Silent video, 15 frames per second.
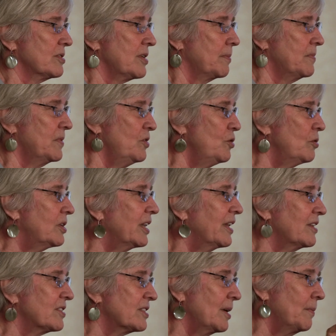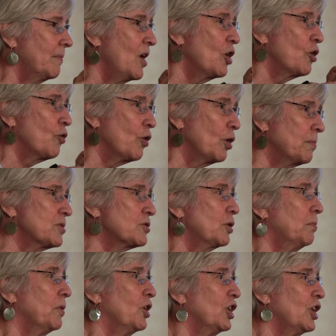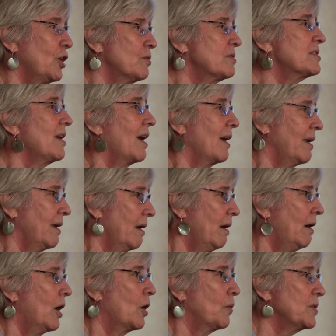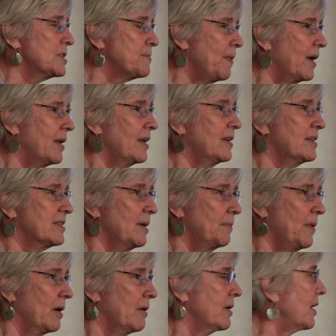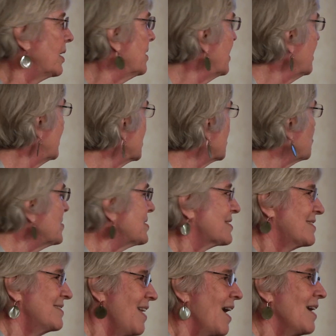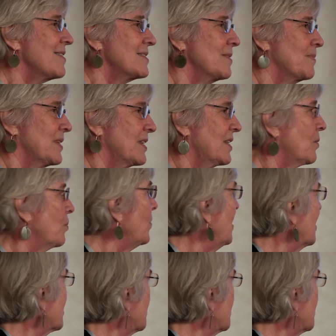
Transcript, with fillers: or some, some chromosomal loci are responding and some aren't. And this was not something that we